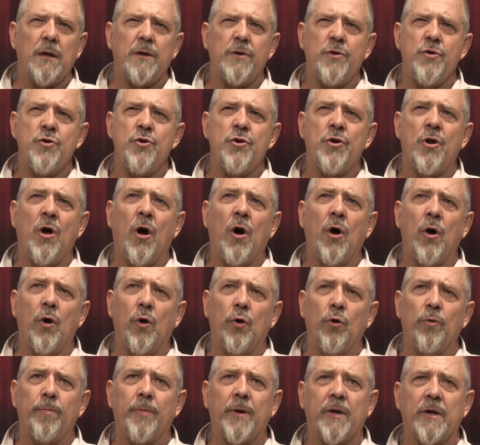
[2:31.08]

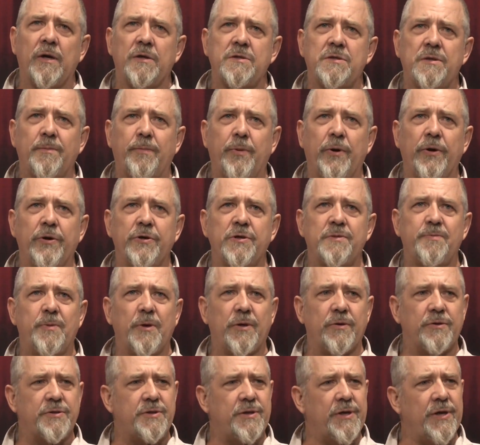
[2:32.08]
No, but I suppose
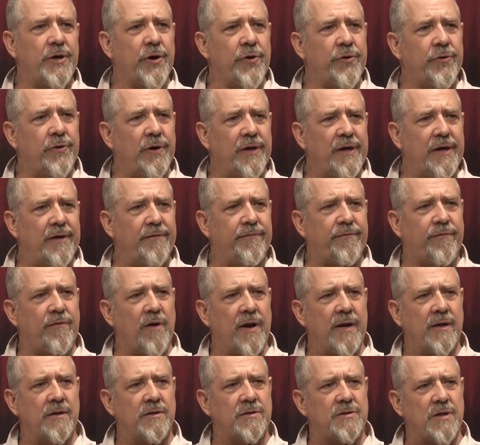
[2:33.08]
because the only
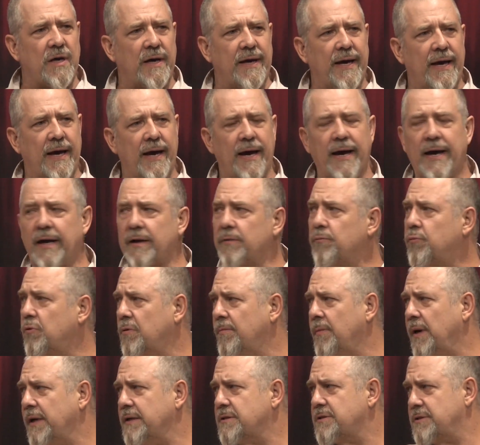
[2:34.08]
friends I had were
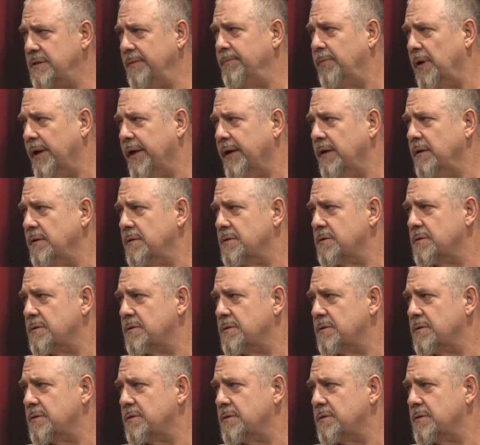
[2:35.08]
my siblings.